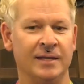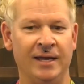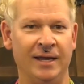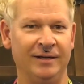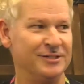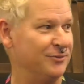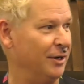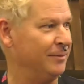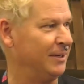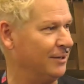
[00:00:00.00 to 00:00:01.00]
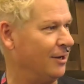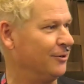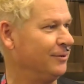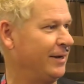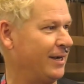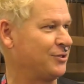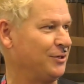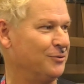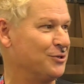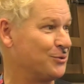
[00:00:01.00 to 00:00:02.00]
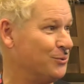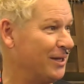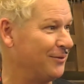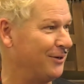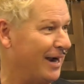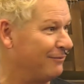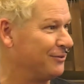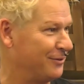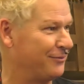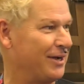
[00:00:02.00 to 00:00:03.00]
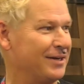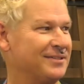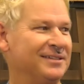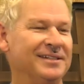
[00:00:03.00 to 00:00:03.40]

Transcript: It's fun. My daughter actually goes to school out there after the fact.